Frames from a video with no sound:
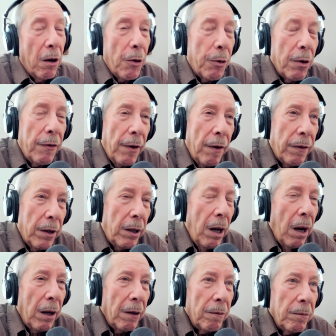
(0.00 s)
go through a fifth a
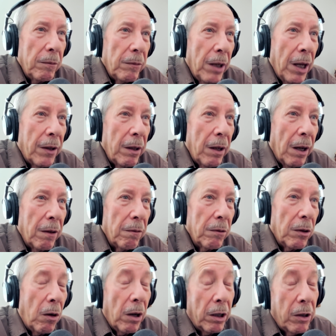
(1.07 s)
day at the end,
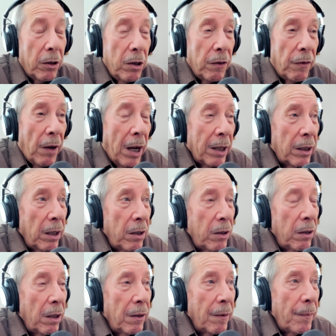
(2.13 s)
or I could use vodka and
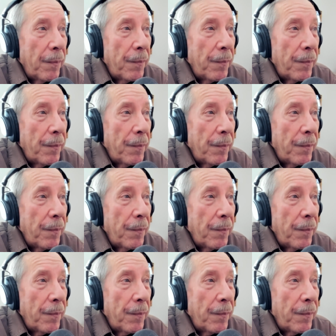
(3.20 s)
gin.